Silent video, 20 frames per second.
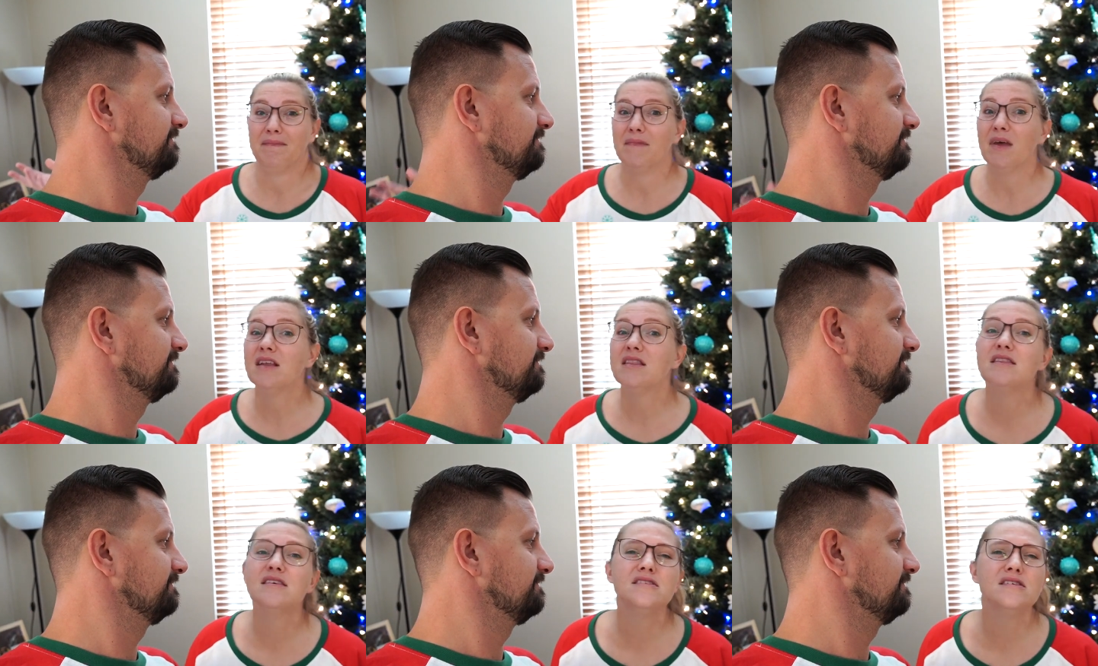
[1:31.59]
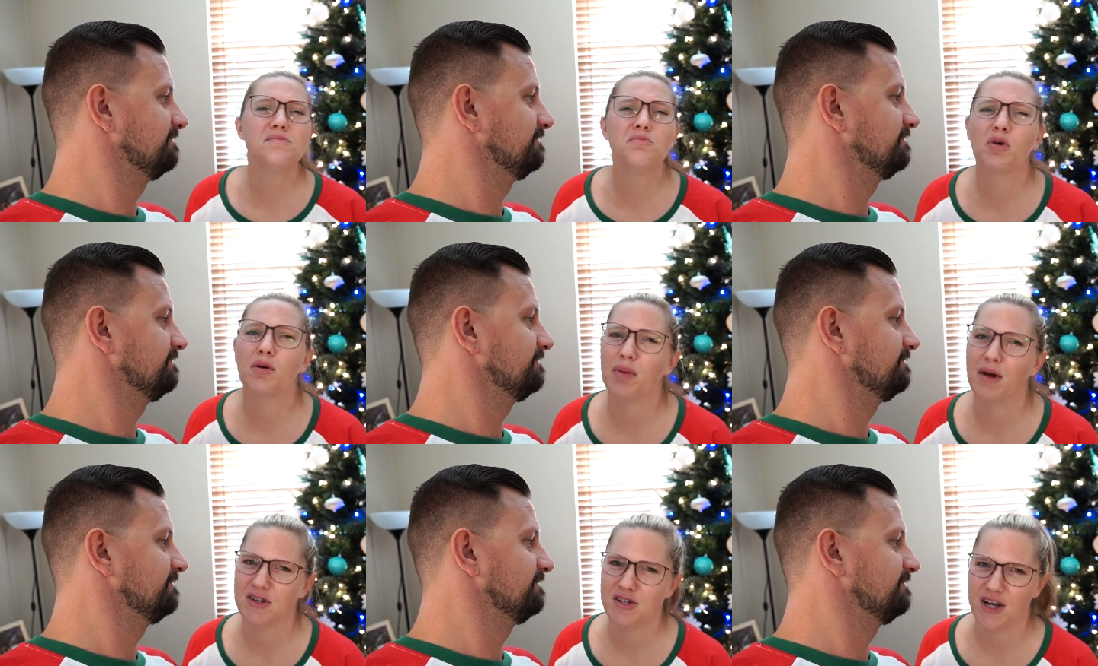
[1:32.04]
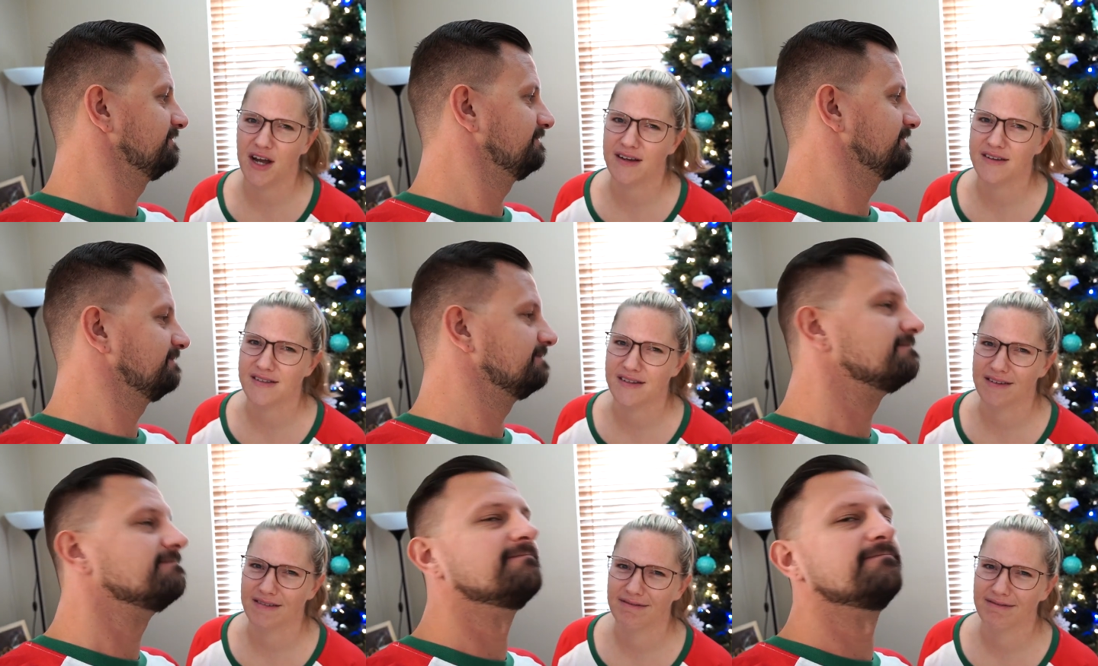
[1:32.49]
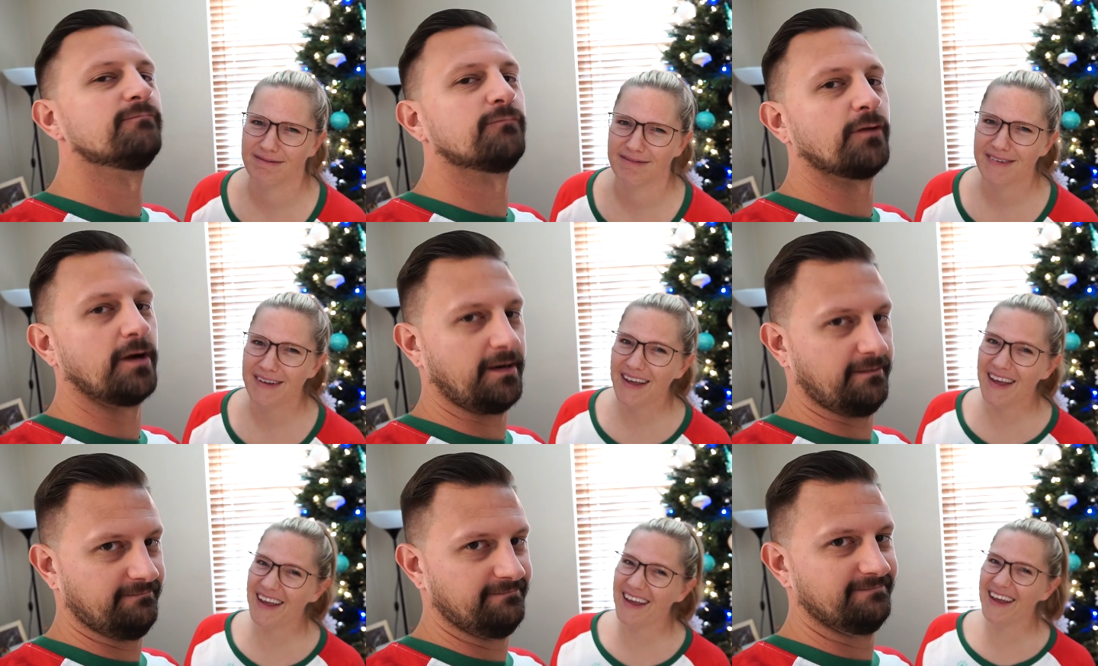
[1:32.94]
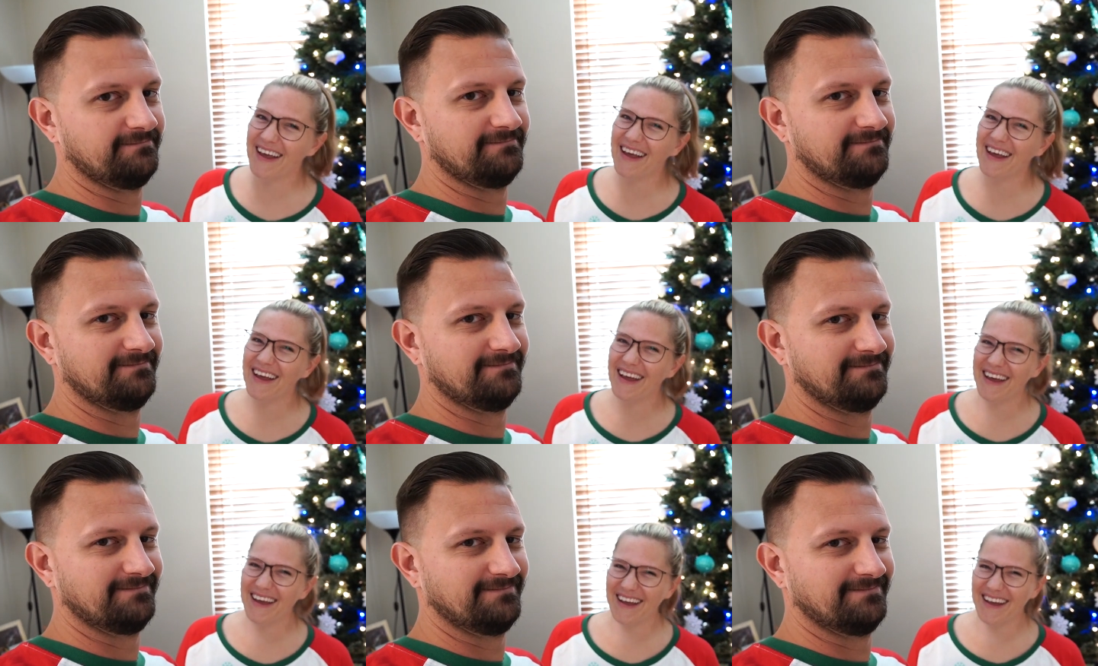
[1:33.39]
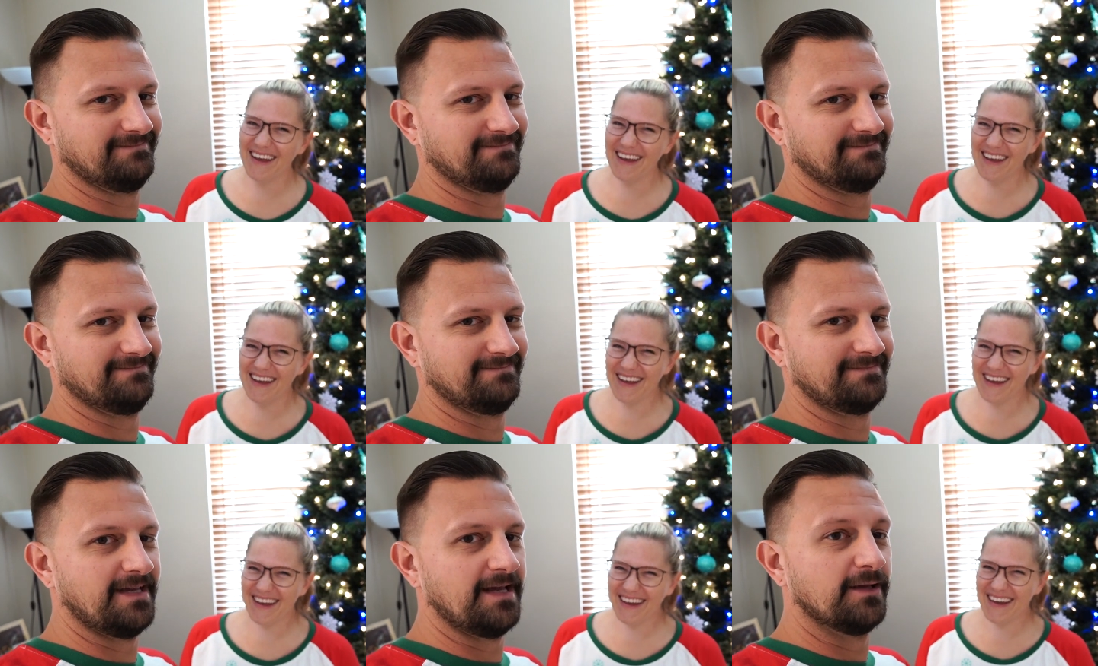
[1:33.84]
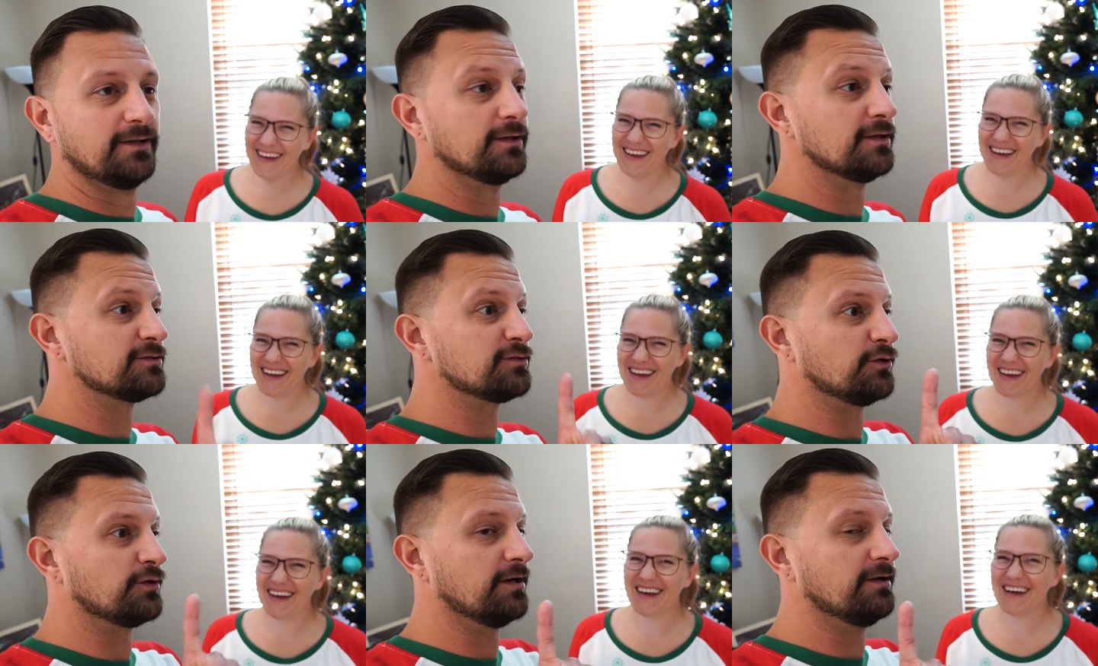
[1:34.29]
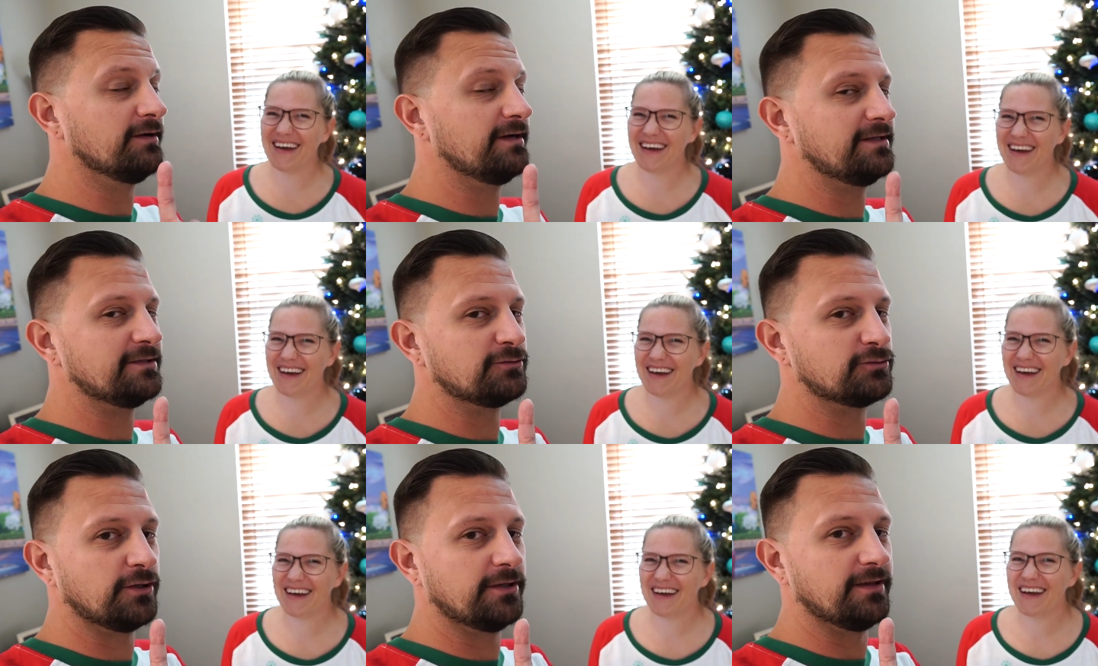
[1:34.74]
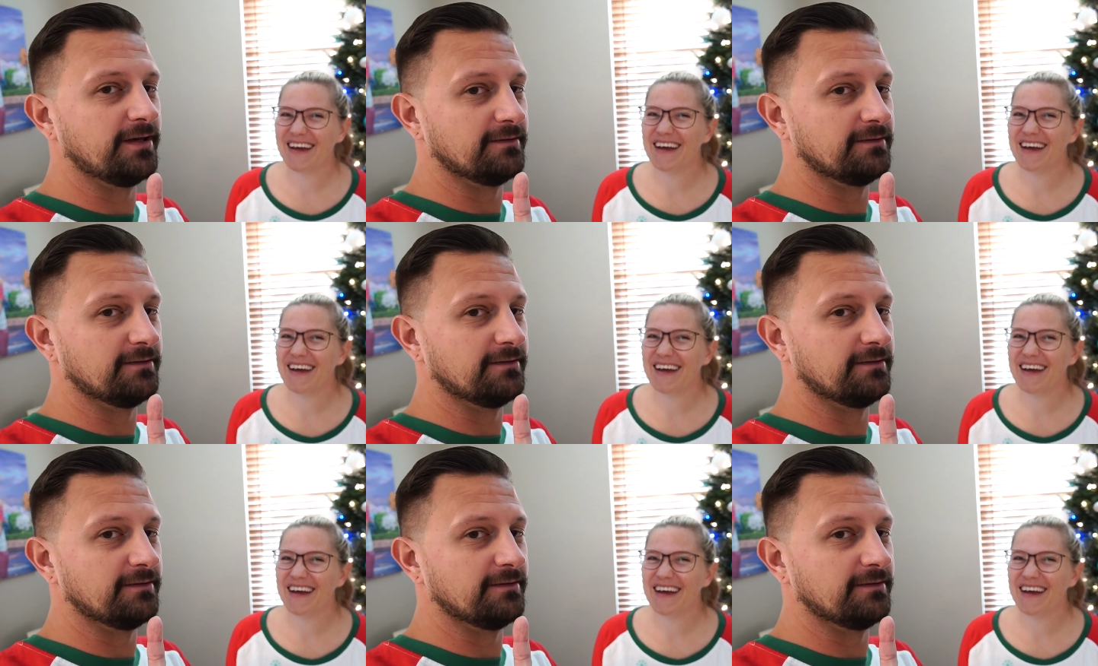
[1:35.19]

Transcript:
Speaker 1: this is more about Jackson.
Speaker 2: Right. Let's look underneath the tree,